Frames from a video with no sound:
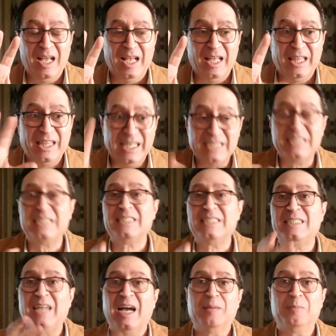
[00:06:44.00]
this
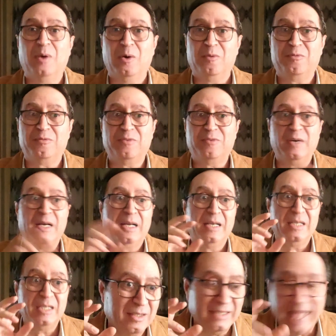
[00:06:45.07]
type of
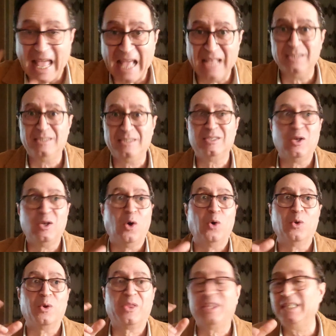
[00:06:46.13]
dance
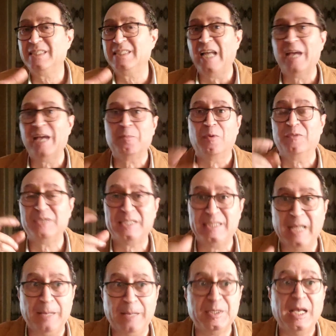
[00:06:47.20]
or this type of
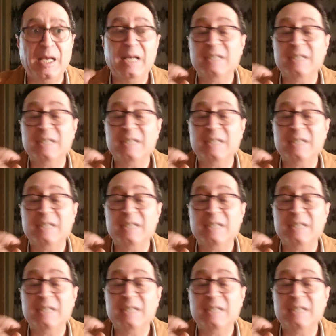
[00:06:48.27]
steps